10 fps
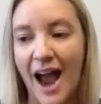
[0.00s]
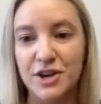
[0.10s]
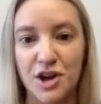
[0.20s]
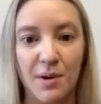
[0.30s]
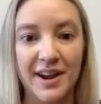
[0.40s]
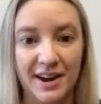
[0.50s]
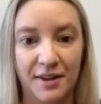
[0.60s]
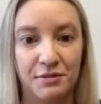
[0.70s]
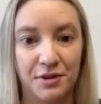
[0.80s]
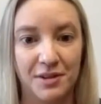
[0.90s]
I know I
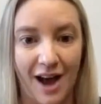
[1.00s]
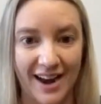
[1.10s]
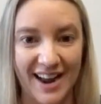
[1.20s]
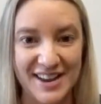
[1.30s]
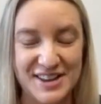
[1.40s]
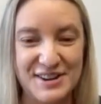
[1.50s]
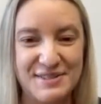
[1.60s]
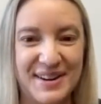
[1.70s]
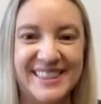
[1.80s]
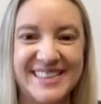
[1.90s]
threw a lot at
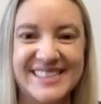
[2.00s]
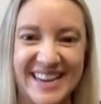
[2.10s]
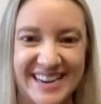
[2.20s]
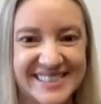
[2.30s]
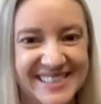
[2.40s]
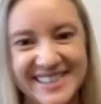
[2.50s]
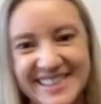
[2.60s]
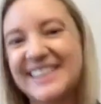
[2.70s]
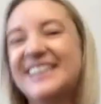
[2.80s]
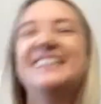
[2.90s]
you with this
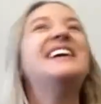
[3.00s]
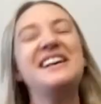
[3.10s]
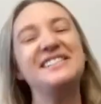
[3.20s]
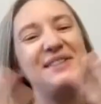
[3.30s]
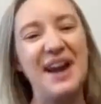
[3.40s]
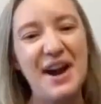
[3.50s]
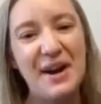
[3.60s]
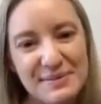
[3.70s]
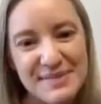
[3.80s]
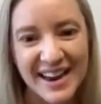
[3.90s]
answer. So I
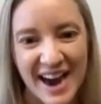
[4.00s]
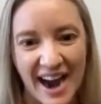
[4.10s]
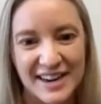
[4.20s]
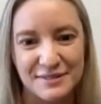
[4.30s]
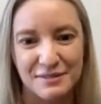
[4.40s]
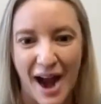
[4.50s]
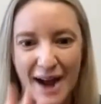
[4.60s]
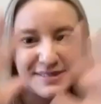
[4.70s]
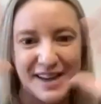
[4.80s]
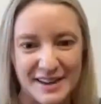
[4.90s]
hope that kind of
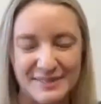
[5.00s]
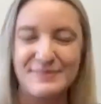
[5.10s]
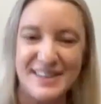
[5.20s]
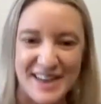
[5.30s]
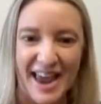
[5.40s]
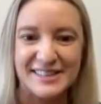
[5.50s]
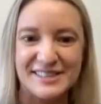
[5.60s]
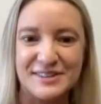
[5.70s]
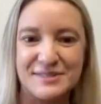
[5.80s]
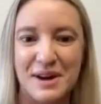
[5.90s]
wrapped up and
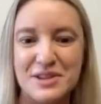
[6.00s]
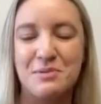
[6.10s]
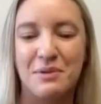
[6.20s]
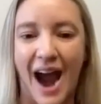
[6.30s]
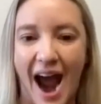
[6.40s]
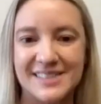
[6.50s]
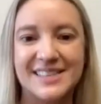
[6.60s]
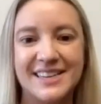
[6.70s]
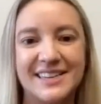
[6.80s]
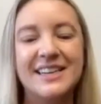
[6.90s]
answered what you were
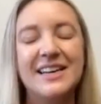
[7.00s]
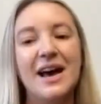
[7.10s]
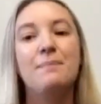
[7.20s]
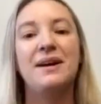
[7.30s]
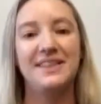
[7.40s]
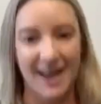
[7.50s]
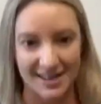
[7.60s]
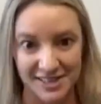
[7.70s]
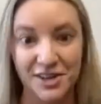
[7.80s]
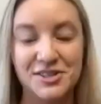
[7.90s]
asking. But
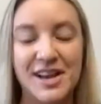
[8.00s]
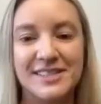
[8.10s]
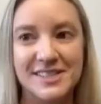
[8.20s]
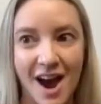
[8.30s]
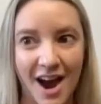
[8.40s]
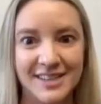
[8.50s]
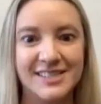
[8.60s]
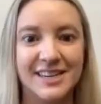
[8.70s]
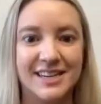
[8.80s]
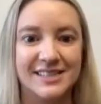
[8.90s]
yes, there's a
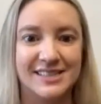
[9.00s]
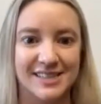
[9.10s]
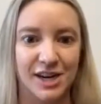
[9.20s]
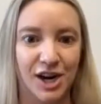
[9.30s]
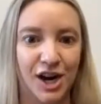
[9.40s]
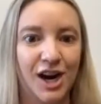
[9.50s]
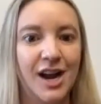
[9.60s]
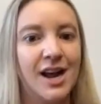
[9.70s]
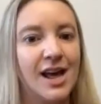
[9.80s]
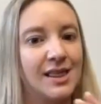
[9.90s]
ton to consider
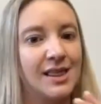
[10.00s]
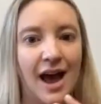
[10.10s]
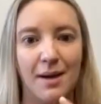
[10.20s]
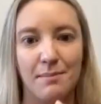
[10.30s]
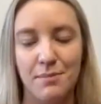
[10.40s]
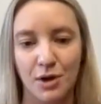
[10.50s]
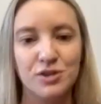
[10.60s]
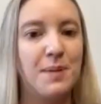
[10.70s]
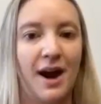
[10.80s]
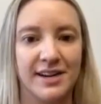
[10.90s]
that
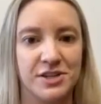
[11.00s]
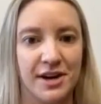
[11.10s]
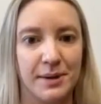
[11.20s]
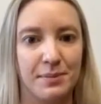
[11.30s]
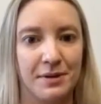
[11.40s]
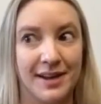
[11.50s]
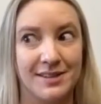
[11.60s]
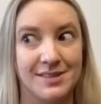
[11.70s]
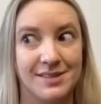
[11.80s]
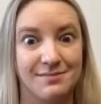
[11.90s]
most potty training
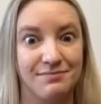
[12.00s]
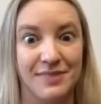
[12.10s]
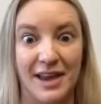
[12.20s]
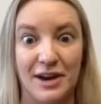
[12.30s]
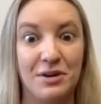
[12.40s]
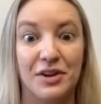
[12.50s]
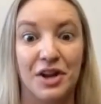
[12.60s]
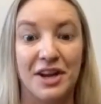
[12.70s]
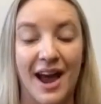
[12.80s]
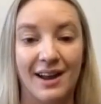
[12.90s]
plans, they don't even
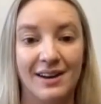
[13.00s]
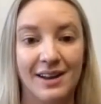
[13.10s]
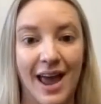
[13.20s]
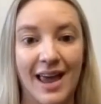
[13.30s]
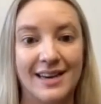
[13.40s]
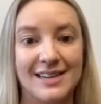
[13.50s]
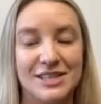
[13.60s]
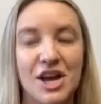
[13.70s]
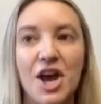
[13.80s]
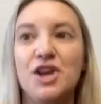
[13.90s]
look at. And